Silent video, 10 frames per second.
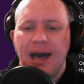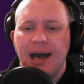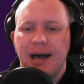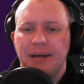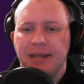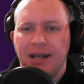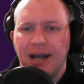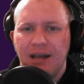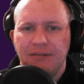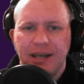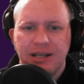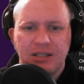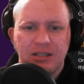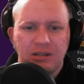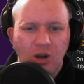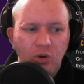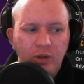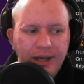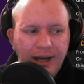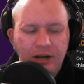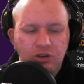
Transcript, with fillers: Um, they're kind of like slowly kind